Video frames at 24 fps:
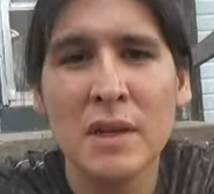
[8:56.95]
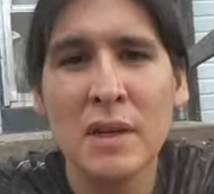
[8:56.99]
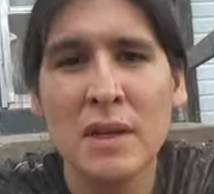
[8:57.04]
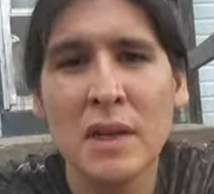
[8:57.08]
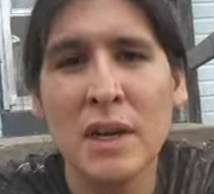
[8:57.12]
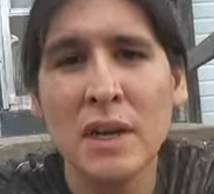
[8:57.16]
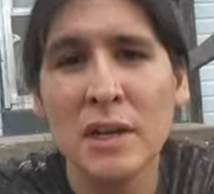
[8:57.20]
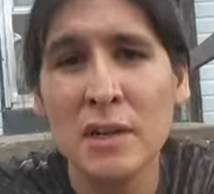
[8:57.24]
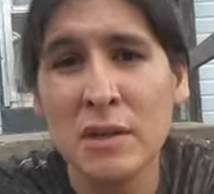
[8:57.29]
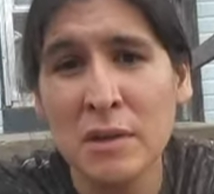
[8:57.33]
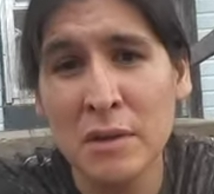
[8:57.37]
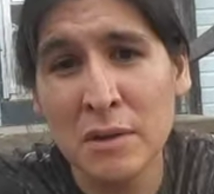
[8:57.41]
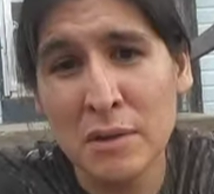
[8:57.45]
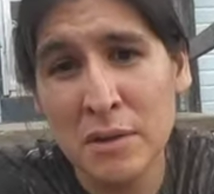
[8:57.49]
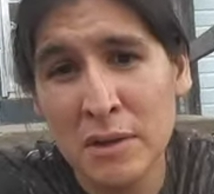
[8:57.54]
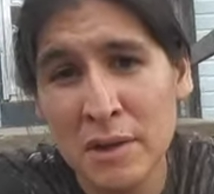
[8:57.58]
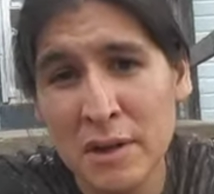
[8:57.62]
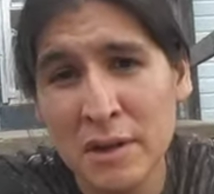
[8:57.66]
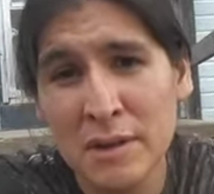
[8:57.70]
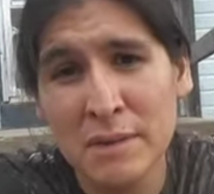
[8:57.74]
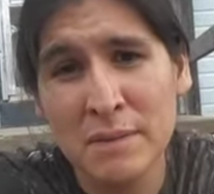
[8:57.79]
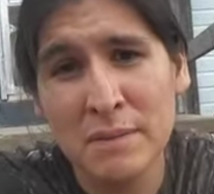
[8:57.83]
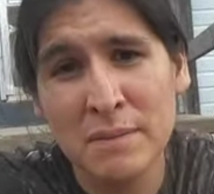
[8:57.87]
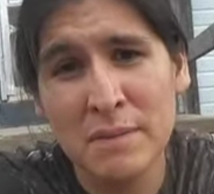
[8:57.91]
I know
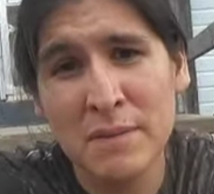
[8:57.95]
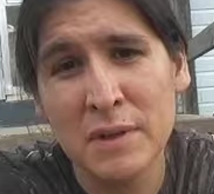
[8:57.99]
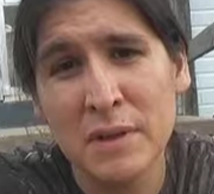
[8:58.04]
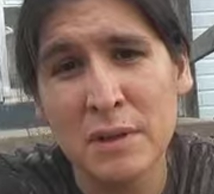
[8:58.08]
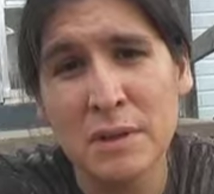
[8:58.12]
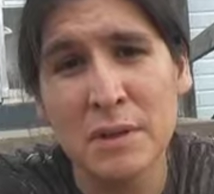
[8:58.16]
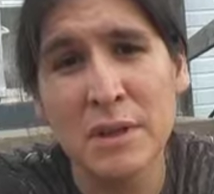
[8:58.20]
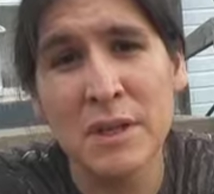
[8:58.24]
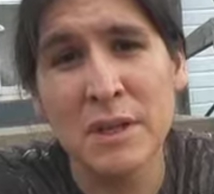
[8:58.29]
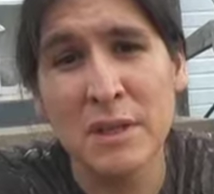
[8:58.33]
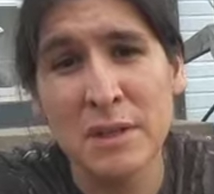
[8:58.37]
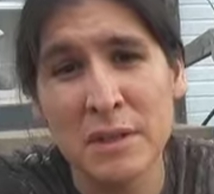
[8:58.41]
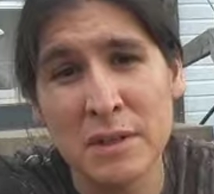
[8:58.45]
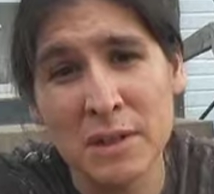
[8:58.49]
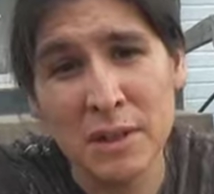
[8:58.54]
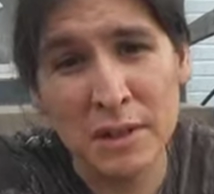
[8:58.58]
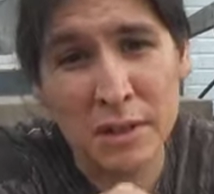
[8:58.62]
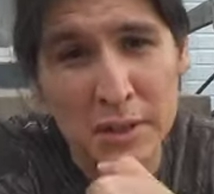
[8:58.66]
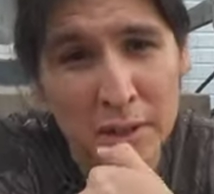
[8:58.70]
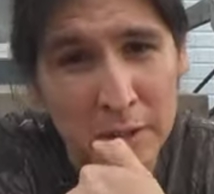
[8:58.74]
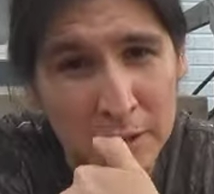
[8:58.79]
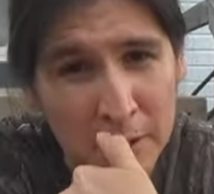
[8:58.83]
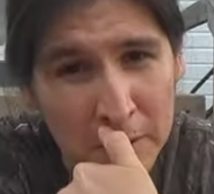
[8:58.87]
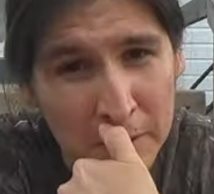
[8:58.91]
they
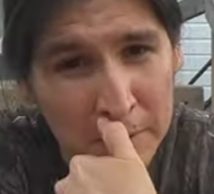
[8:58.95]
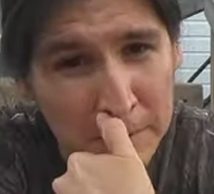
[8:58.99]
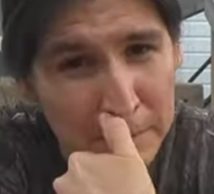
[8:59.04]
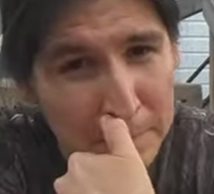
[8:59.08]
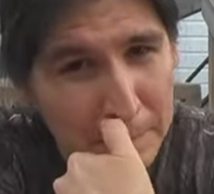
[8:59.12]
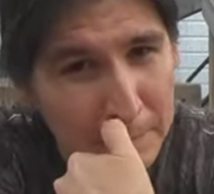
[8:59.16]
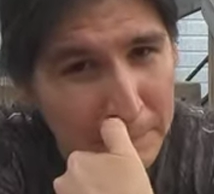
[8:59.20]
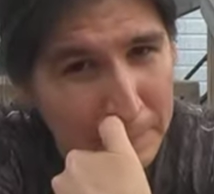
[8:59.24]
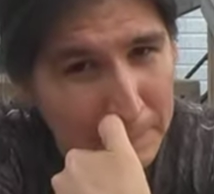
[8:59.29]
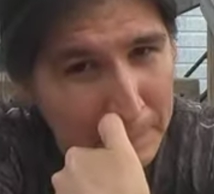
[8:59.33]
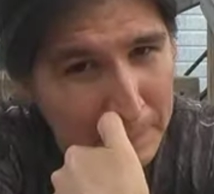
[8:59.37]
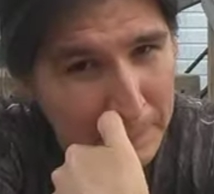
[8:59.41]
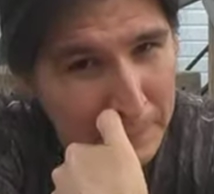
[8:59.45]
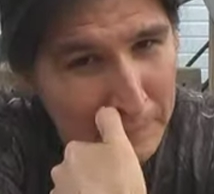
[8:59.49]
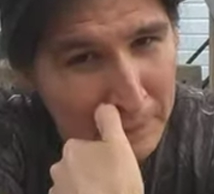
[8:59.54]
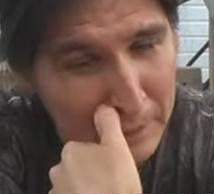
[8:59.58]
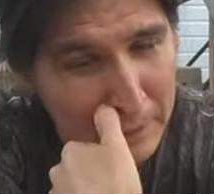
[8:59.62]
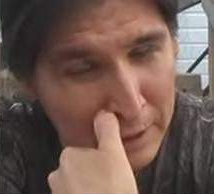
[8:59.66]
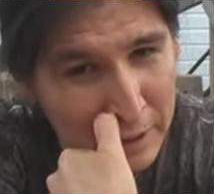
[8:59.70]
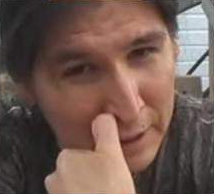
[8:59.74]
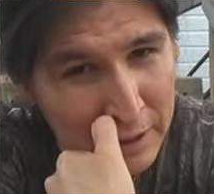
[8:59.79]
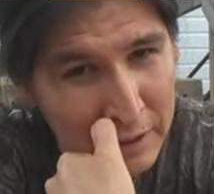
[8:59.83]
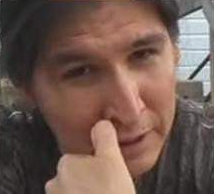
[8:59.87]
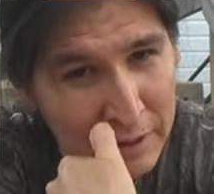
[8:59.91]
exist.
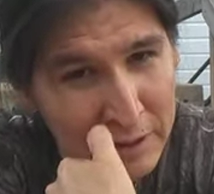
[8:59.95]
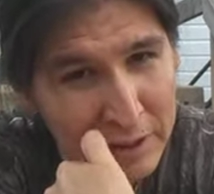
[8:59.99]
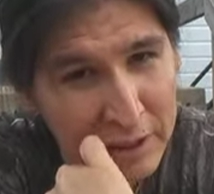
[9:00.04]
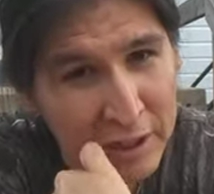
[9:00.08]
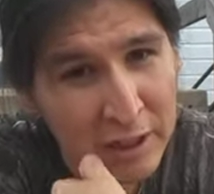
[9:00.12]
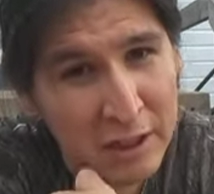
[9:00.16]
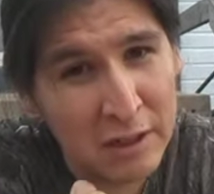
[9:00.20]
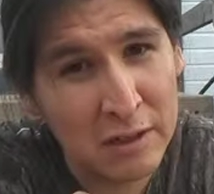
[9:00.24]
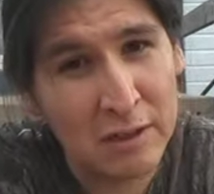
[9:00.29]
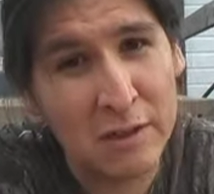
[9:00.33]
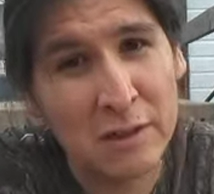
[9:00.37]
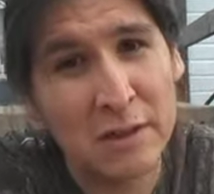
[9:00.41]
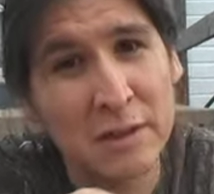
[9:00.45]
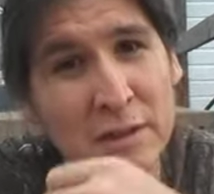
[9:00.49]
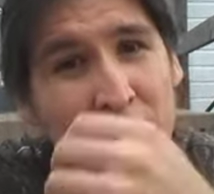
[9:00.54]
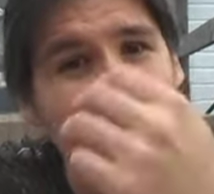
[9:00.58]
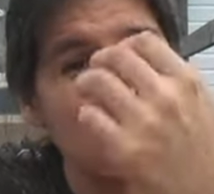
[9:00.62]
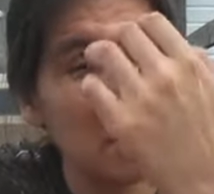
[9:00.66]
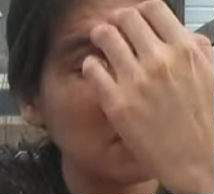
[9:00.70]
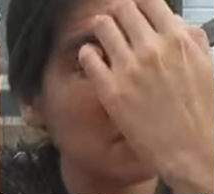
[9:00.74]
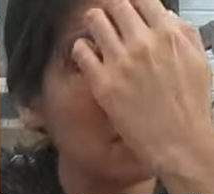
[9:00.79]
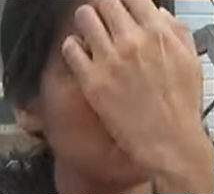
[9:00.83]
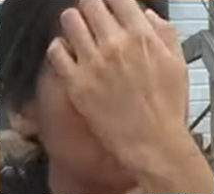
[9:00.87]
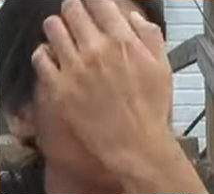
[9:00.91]
And I understand it all
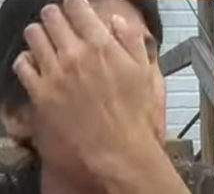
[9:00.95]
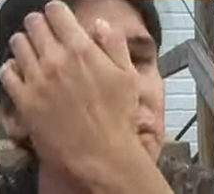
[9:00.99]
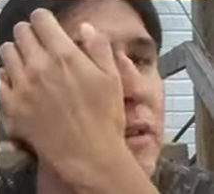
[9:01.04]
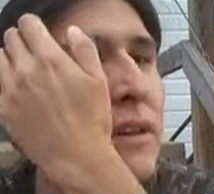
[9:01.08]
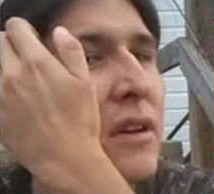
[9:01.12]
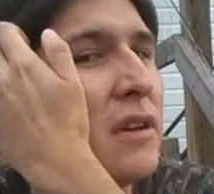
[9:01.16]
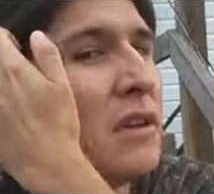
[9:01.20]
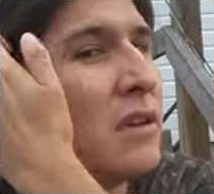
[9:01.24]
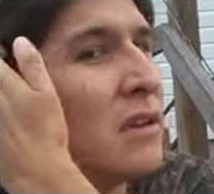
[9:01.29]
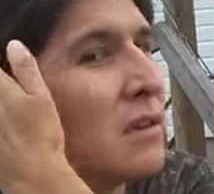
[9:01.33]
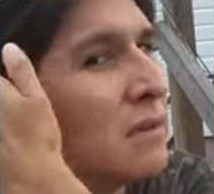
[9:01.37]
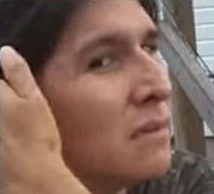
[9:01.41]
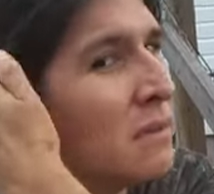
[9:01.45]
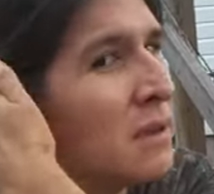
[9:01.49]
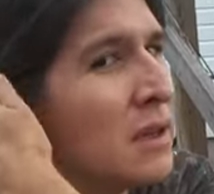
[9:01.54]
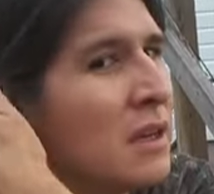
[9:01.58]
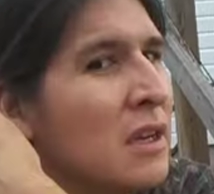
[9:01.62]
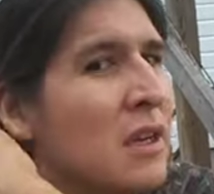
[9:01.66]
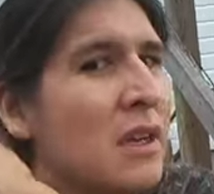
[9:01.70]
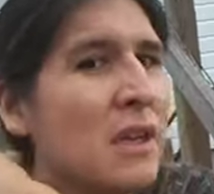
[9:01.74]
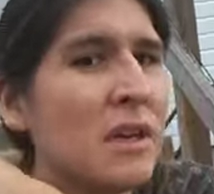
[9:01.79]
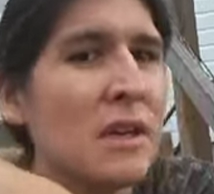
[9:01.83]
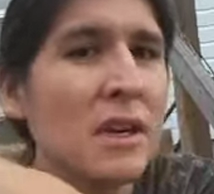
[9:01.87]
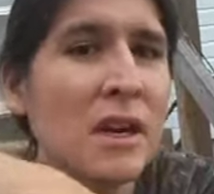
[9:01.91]
too well.
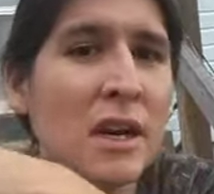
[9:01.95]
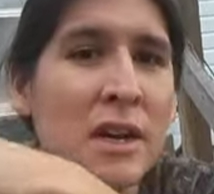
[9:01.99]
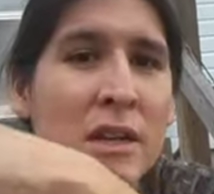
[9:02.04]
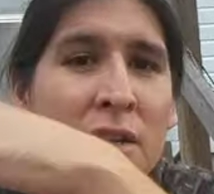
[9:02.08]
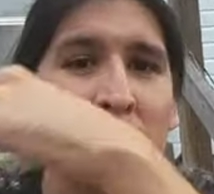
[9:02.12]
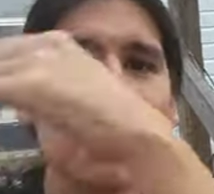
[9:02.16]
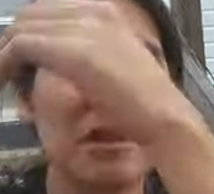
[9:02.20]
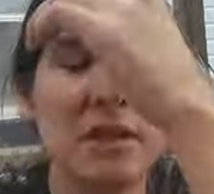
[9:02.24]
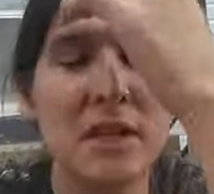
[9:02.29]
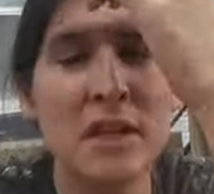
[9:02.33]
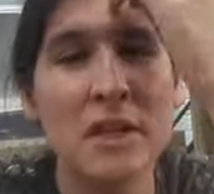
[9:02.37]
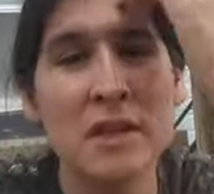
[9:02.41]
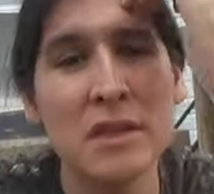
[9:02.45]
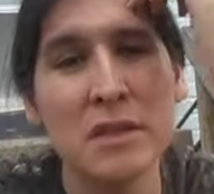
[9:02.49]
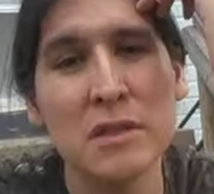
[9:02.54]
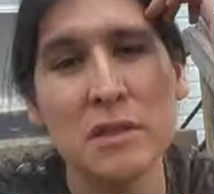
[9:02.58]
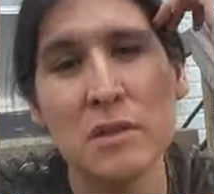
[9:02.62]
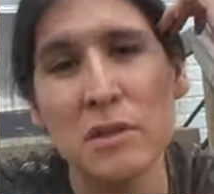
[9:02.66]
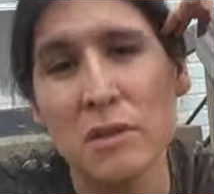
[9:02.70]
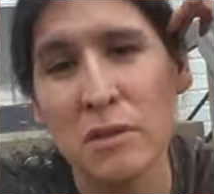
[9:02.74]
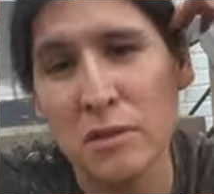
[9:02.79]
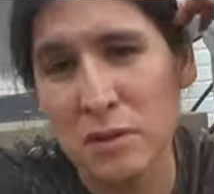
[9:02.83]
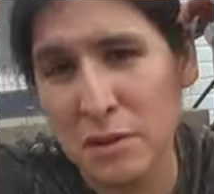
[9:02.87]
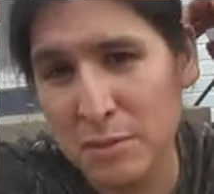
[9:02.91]
I understand this whole